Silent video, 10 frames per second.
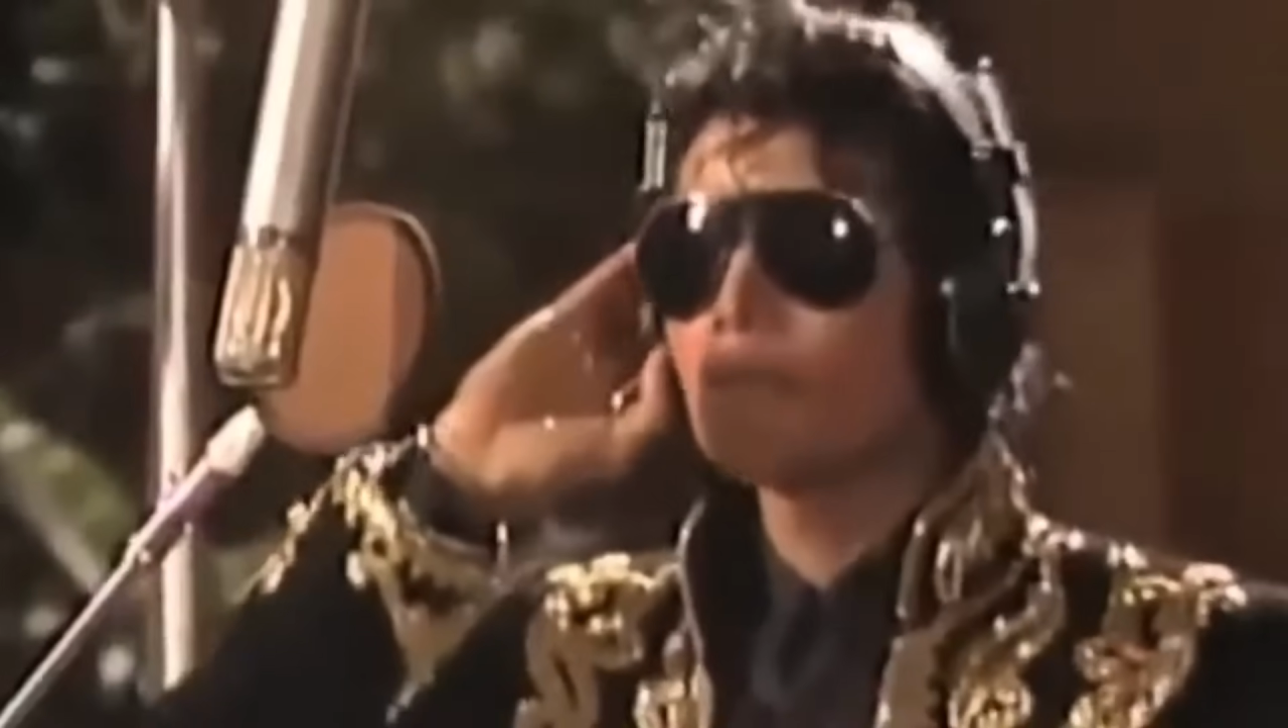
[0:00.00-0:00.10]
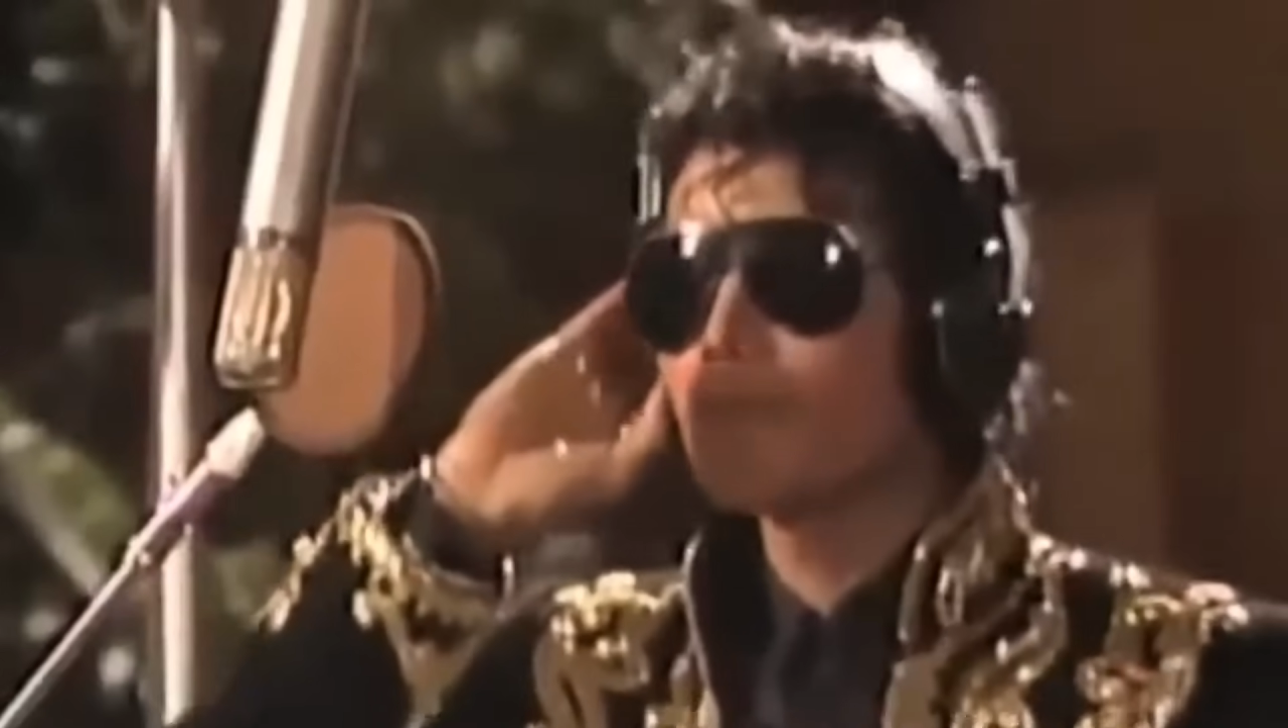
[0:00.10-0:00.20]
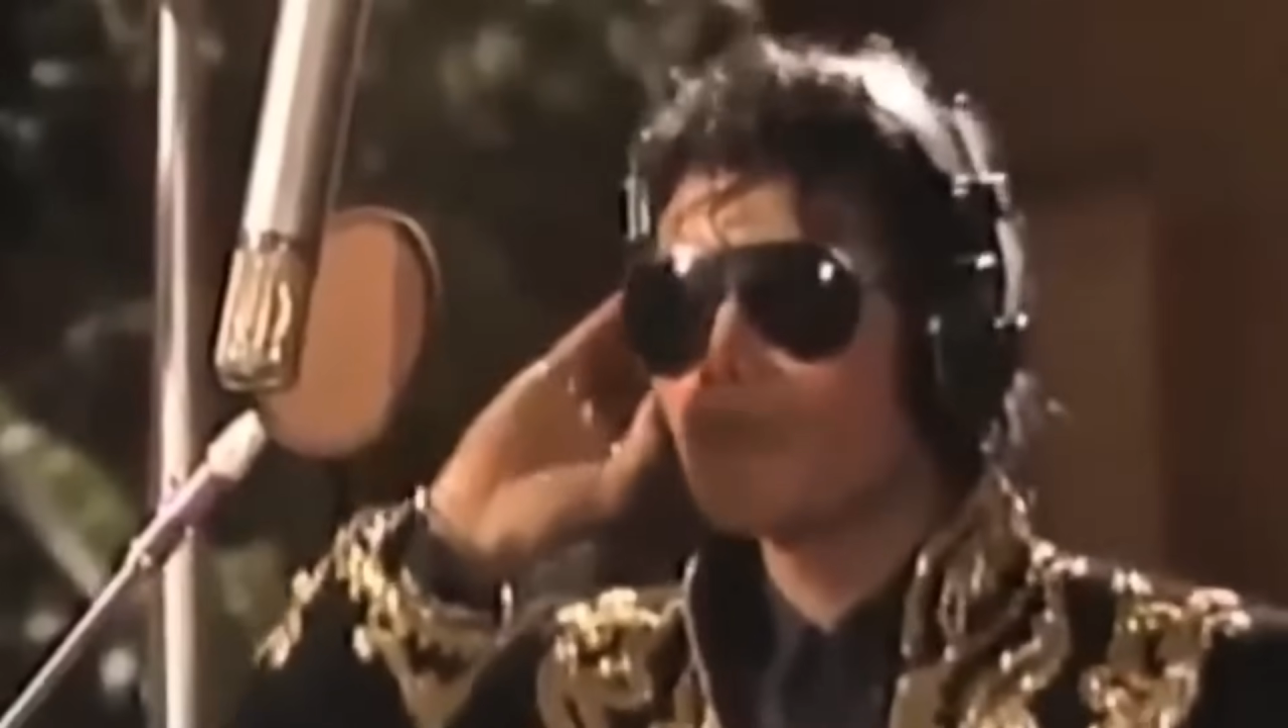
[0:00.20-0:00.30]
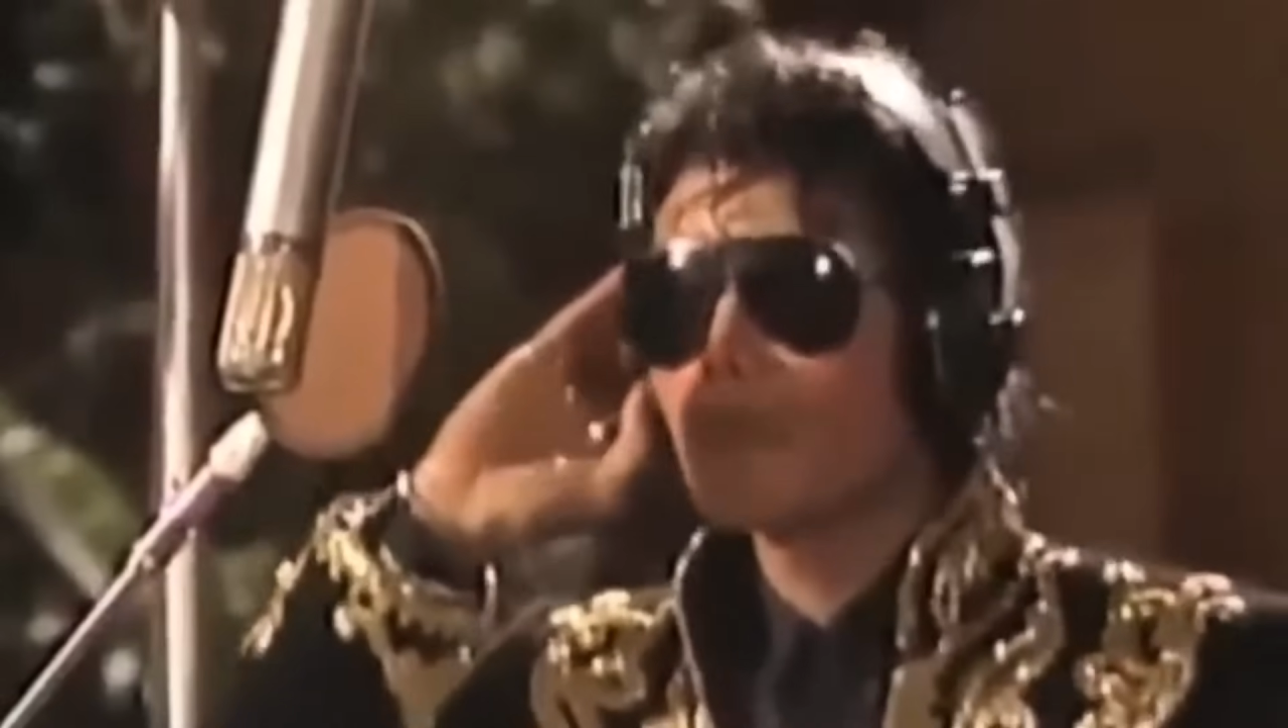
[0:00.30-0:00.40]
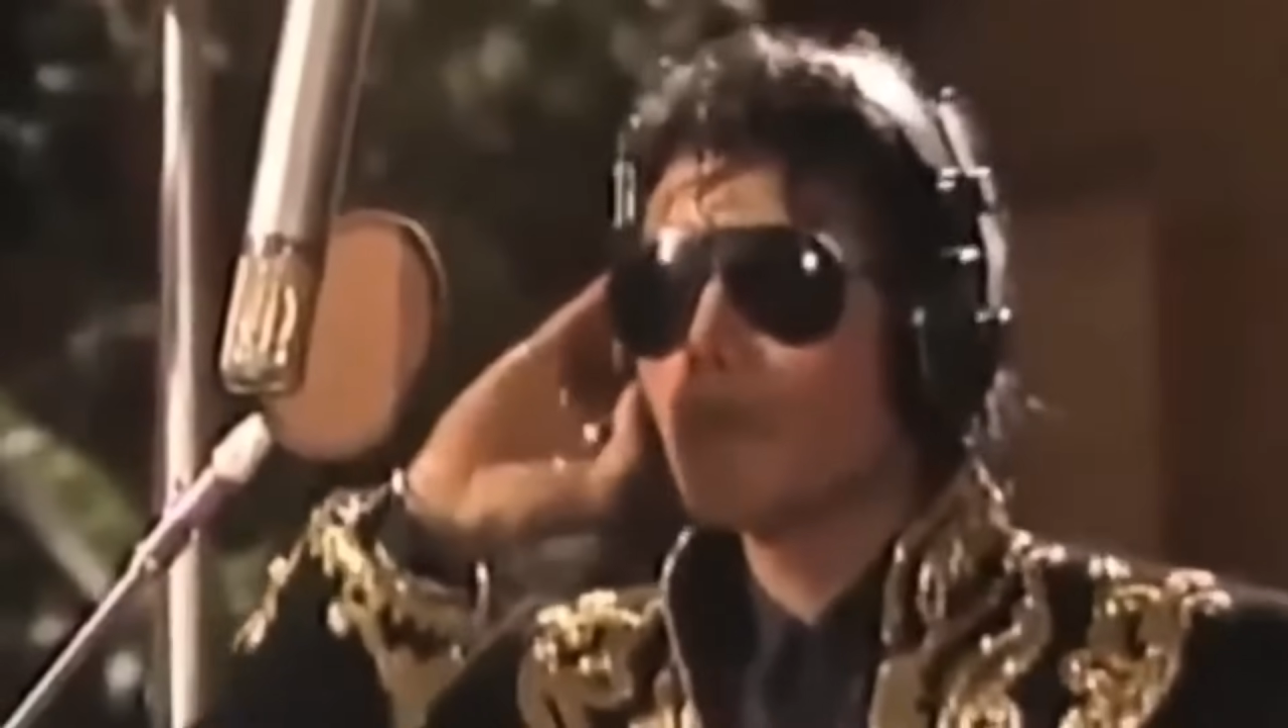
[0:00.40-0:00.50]

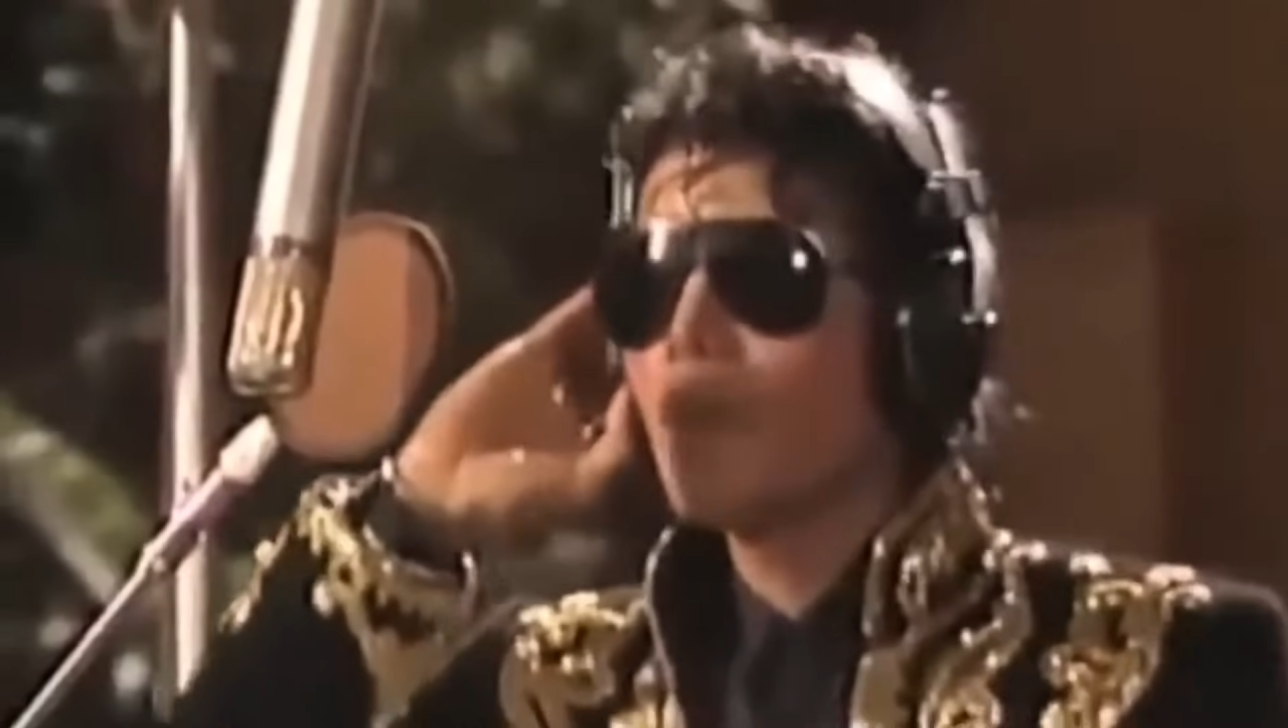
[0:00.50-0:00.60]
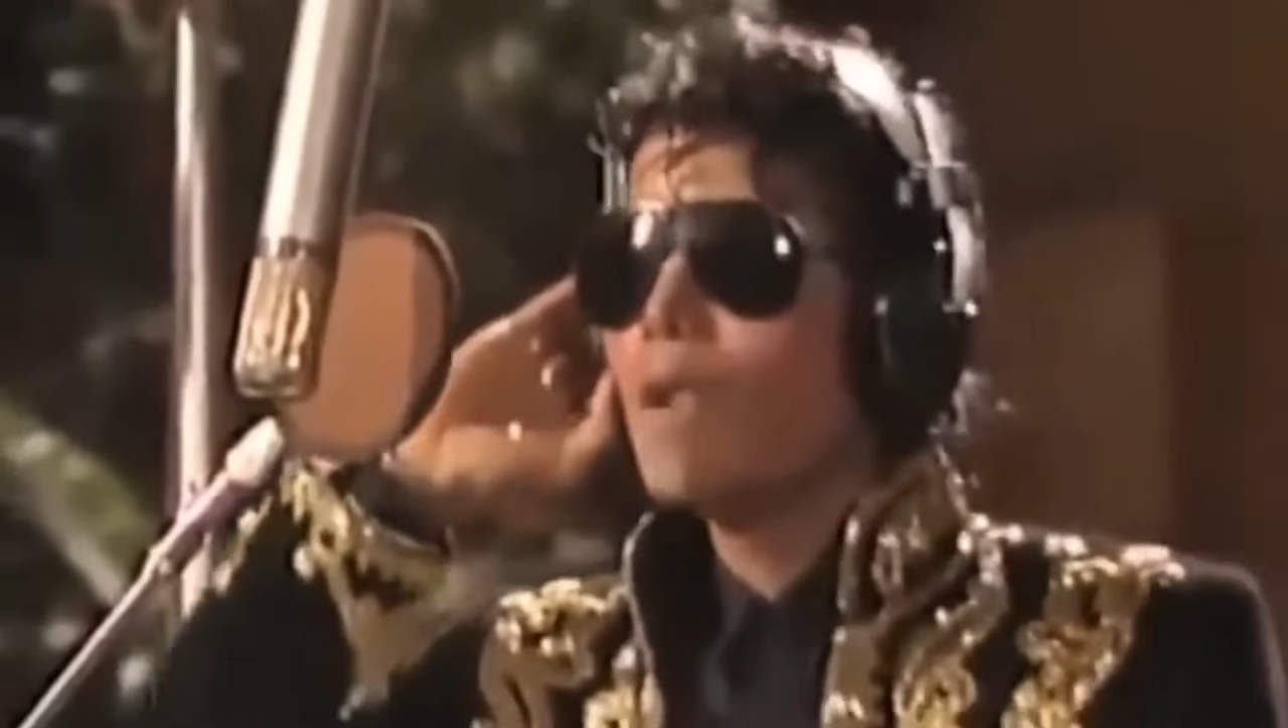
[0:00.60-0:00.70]
Michael got on